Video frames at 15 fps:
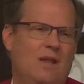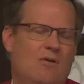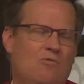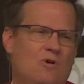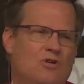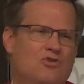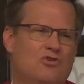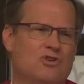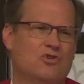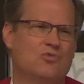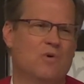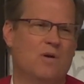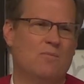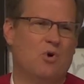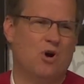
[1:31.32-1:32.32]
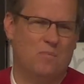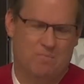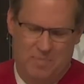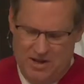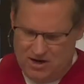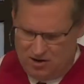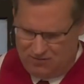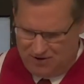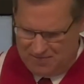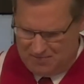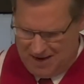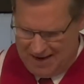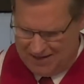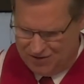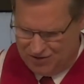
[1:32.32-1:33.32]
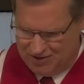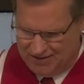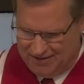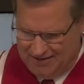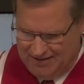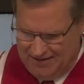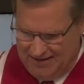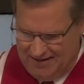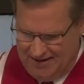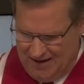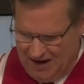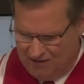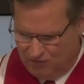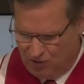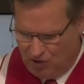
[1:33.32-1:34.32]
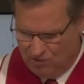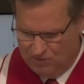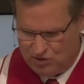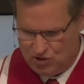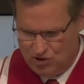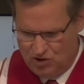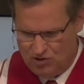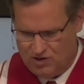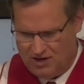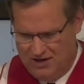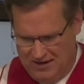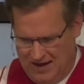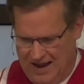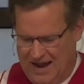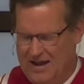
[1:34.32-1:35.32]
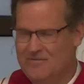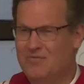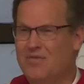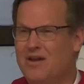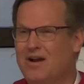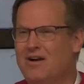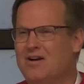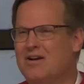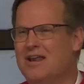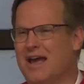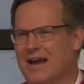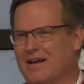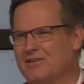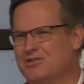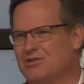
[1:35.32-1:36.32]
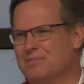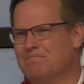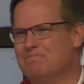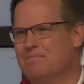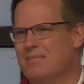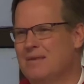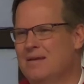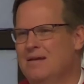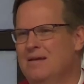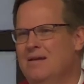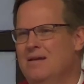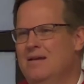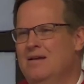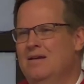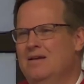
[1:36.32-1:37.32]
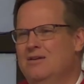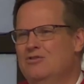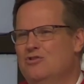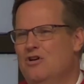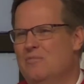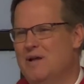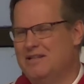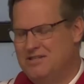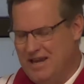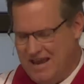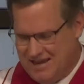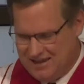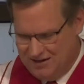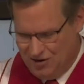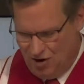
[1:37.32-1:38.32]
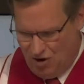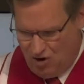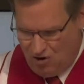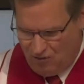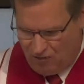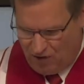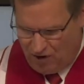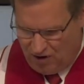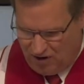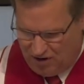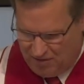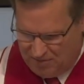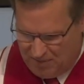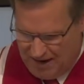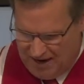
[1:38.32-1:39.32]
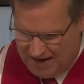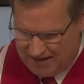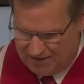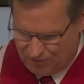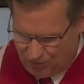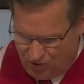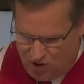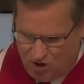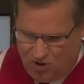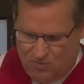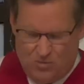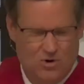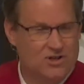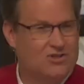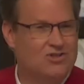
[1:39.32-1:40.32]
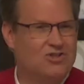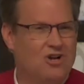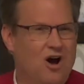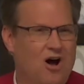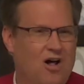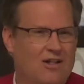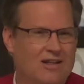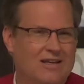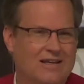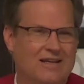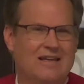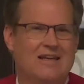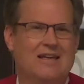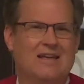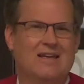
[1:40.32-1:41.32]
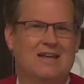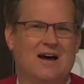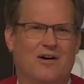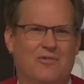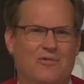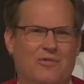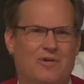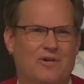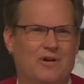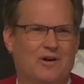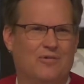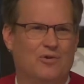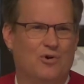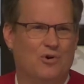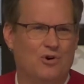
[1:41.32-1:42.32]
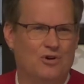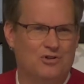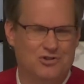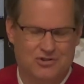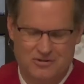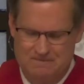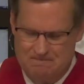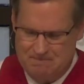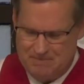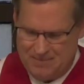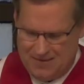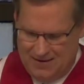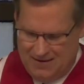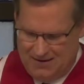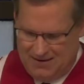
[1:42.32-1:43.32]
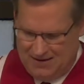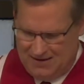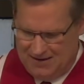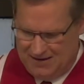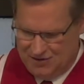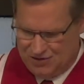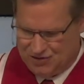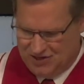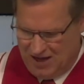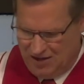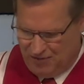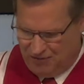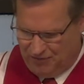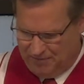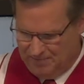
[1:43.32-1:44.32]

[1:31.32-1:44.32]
was just one more bitter reminder of Rome's yoke on their necks. To have been taken over by Rome was galling enough, of course, in itself,